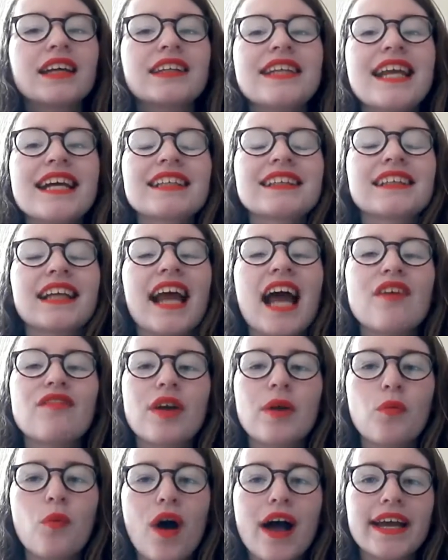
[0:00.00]
Next, I have
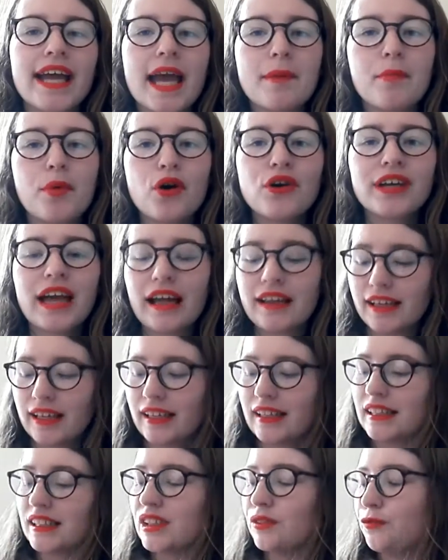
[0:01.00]
a YA book and
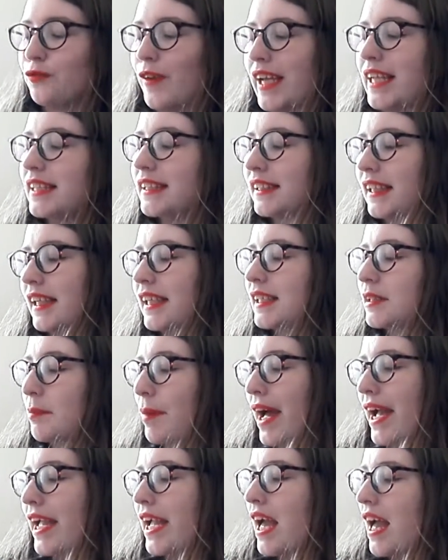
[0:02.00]
it is Faceless
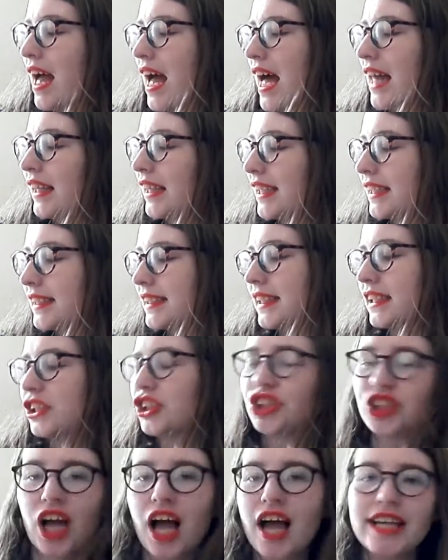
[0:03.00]
by Alyssa
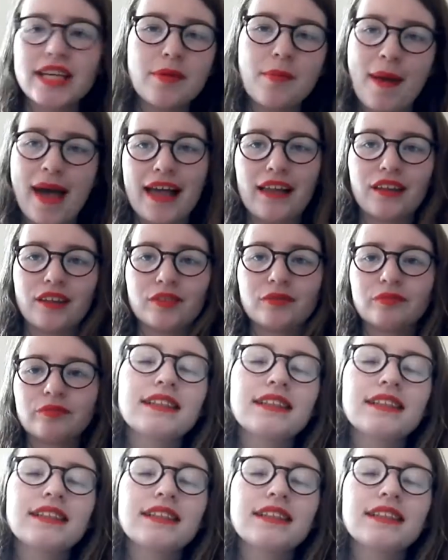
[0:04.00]
Scheinmel.